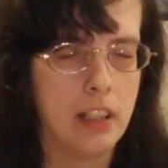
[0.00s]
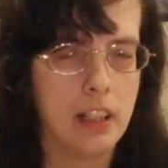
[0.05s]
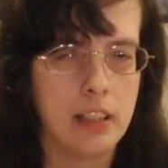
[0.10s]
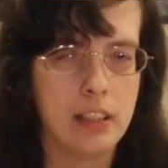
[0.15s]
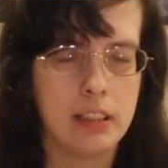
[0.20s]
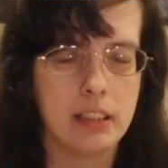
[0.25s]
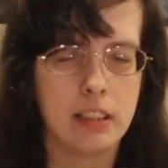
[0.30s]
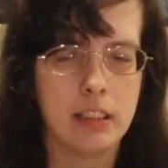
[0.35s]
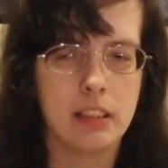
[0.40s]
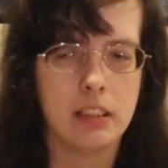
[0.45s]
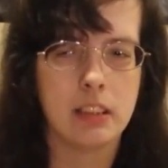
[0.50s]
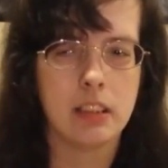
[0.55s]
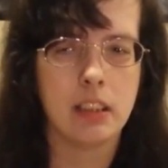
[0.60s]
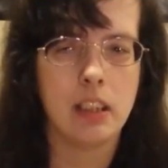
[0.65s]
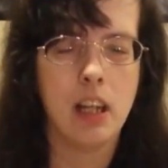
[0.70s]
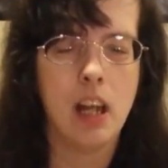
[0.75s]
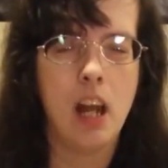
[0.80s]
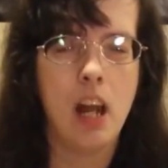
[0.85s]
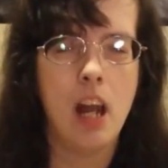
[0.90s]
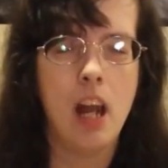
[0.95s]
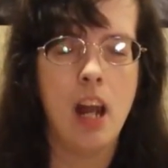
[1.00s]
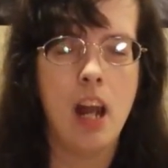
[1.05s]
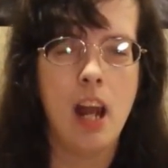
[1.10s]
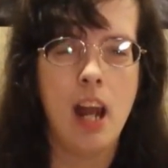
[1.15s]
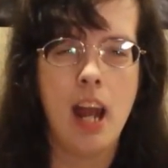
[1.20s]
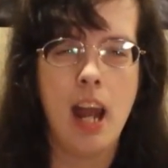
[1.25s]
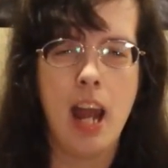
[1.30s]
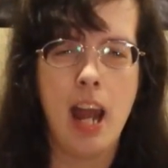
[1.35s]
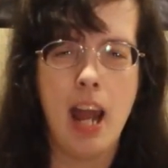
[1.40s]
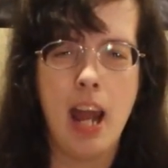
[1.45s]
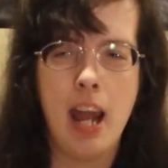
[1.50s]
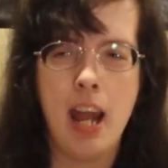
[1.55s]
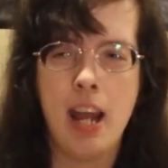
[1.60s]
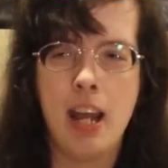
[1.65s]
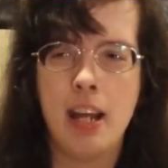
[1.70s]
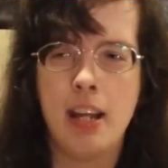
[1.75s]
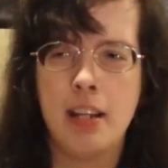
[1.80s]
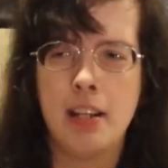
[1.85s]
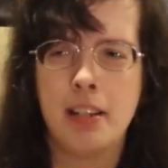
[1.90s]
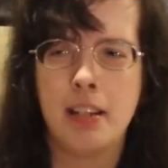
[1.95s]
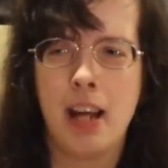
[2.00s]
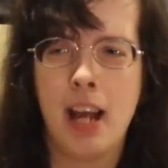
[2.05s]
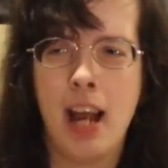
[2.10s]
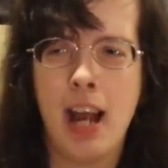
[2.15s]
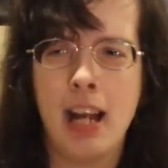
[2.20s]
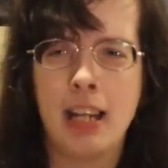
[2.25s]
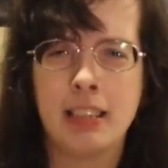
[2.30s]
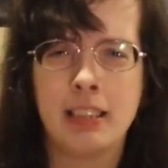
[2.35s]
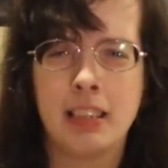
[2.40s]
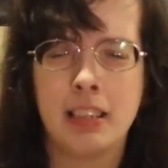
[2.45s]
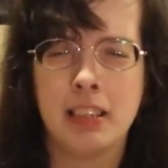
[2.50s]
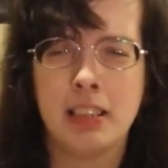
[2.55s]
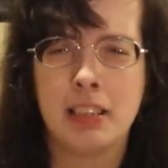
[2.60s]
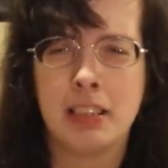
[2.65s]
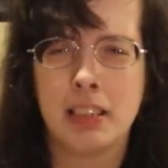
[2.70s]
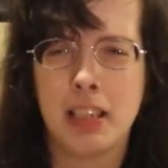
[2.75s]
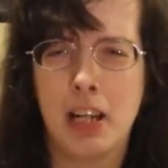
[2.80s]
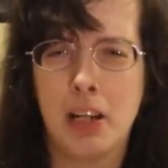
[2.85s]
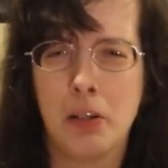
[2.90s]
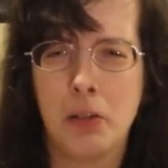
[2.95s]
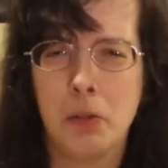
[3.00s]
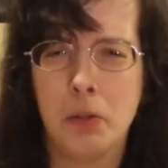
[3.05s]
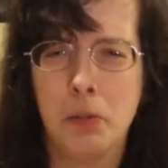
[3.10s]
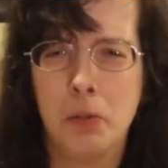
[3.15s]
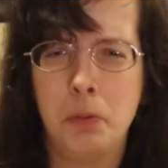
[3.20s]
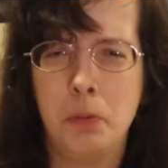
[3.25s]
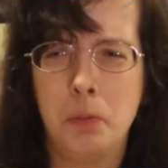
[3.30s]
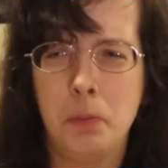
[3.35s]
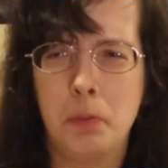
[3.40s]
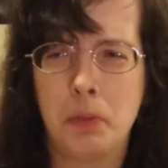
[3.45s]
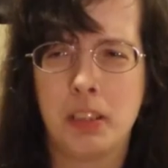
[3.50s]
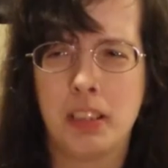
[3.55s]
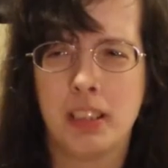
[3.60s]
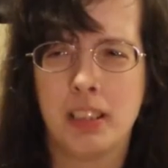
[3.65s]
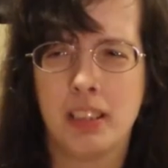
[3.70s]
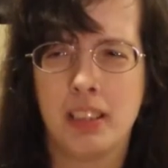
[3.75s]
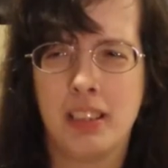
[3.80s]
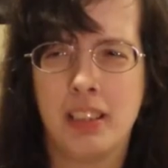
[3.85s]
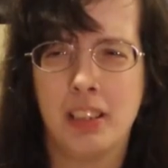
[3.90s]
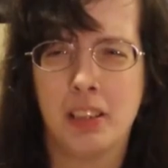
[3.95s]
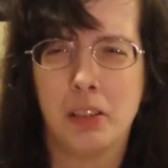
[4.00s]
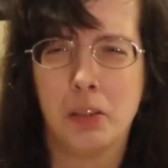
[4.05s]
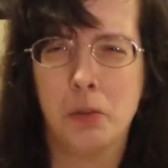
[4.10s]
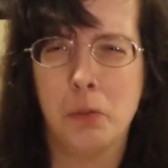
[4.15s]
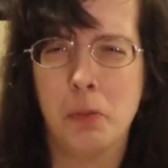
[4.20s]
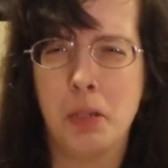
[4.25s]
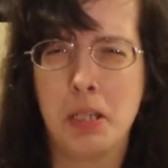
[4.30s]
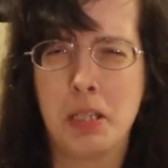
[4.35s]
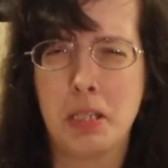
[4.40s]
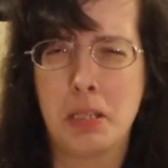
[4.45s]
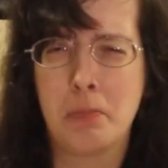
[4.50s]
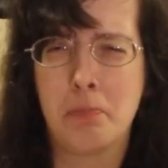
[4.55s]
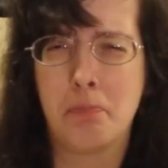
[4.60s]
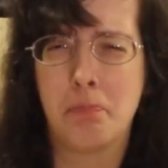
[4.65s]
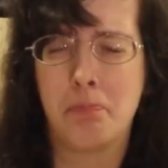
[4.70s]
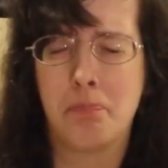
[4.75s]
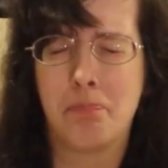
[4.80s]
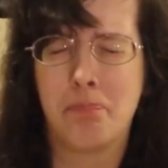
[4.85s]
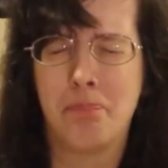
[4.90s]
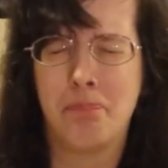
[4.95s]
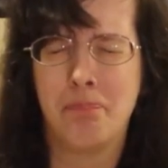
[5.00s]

naughty scenes. And I accidentally saw who the killer was